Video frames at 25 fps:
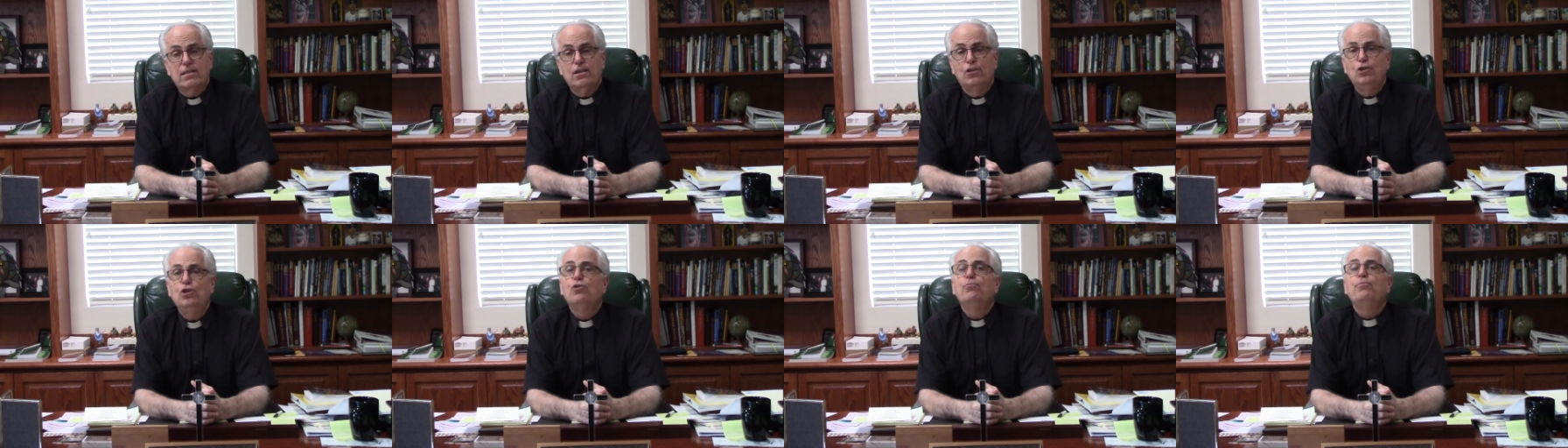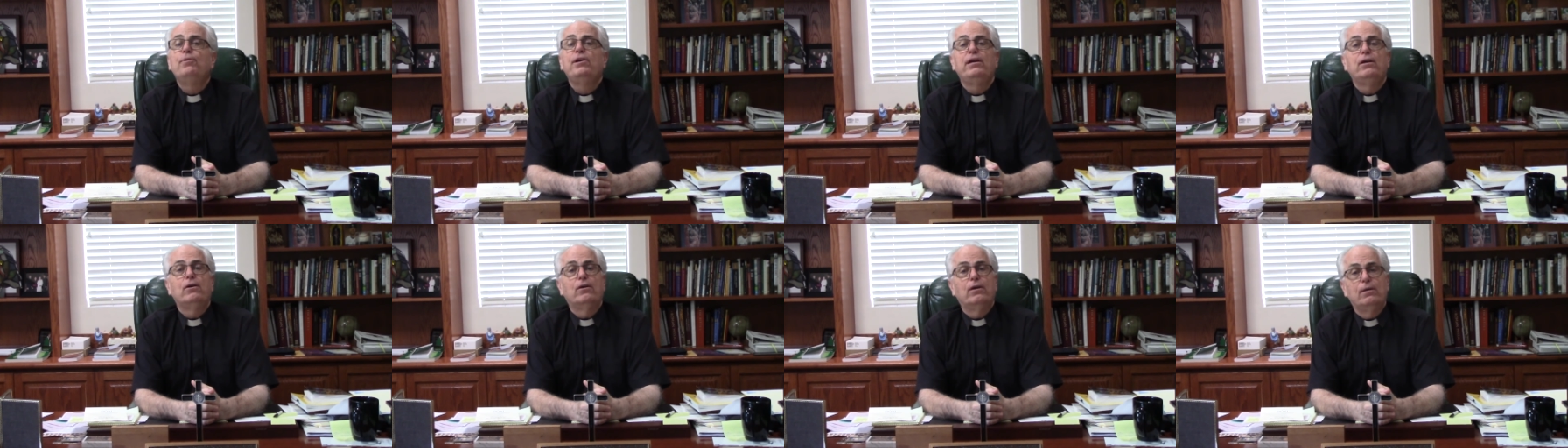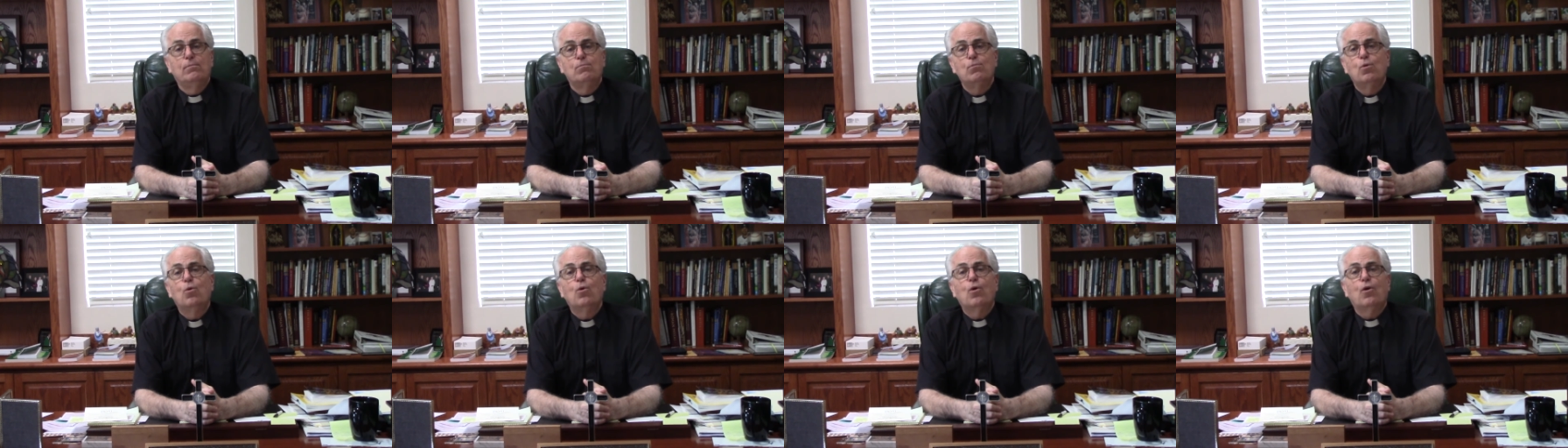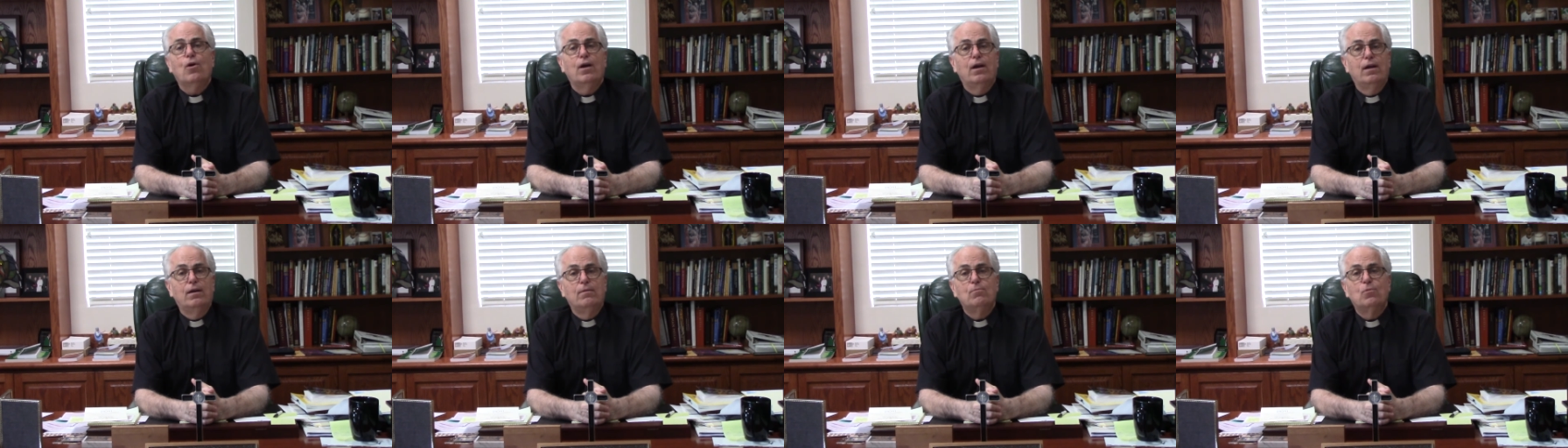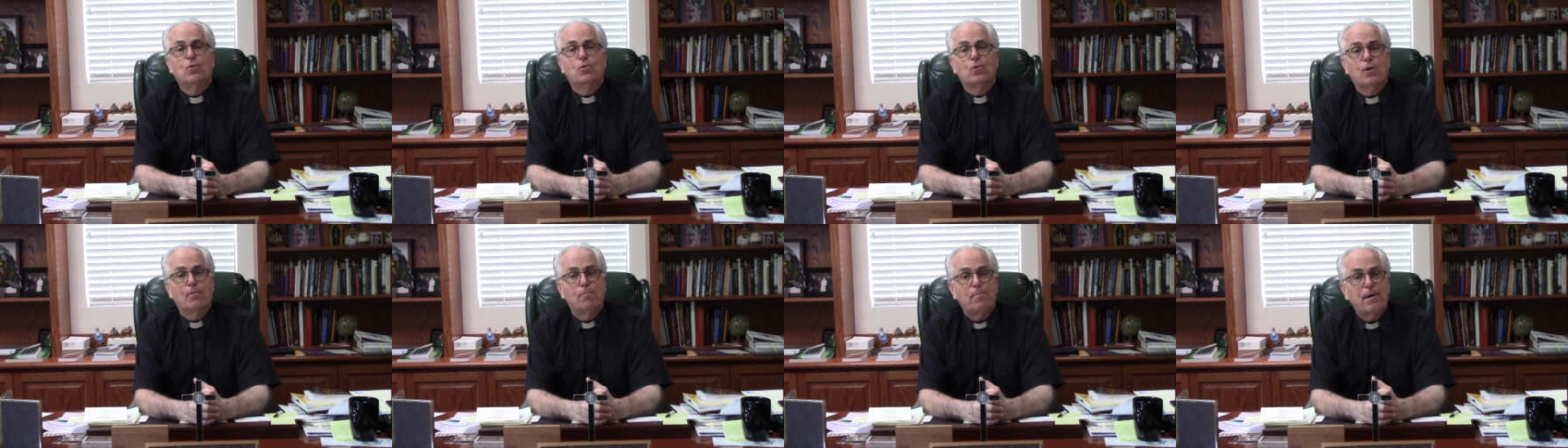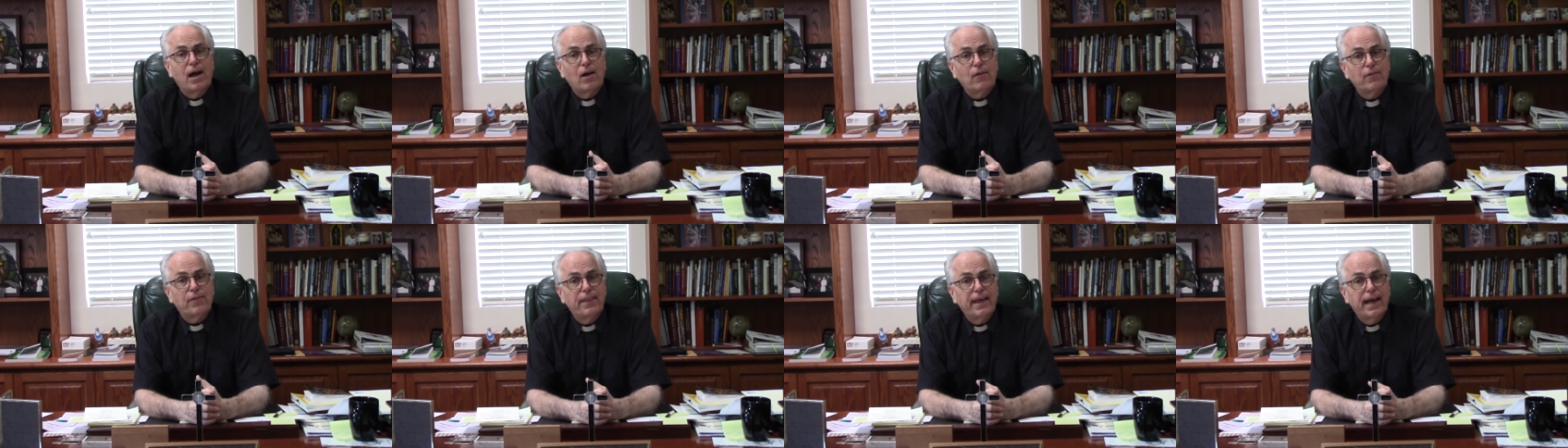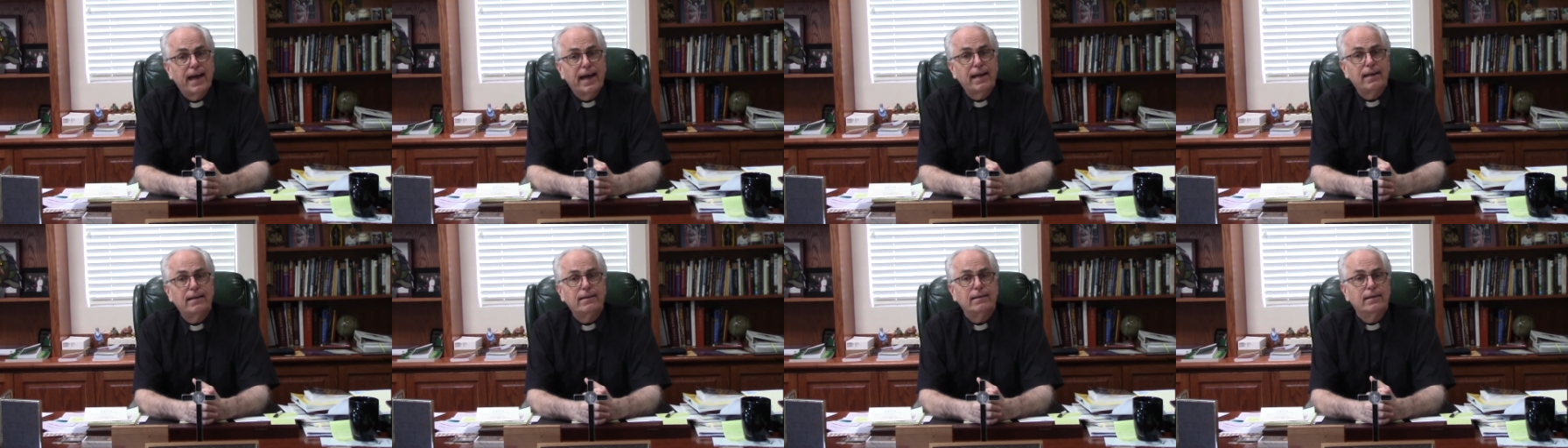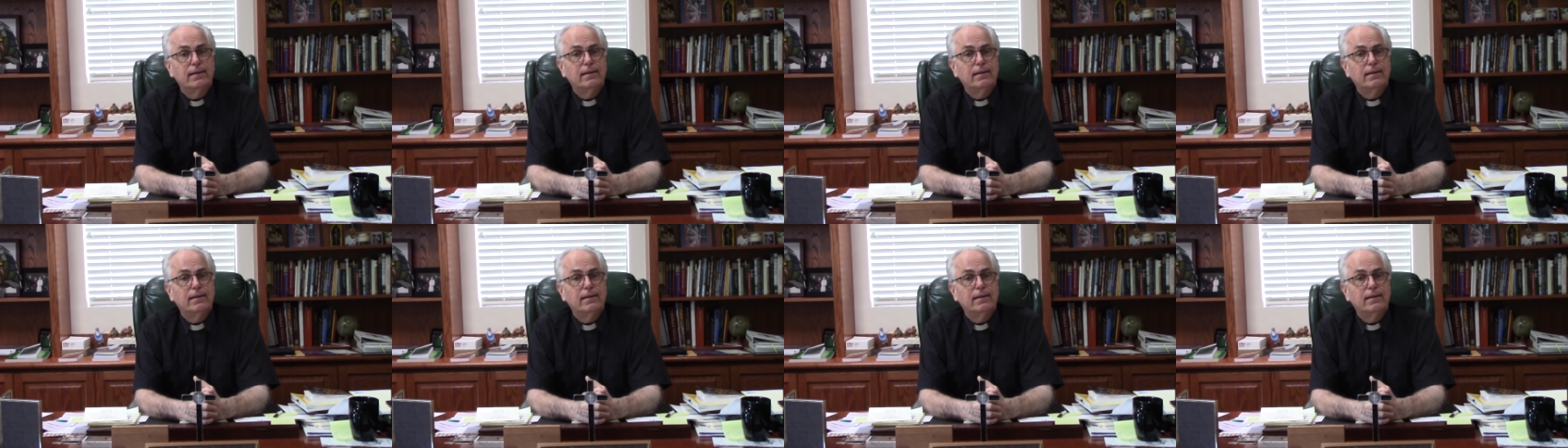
and you'll be hearing more and more about that.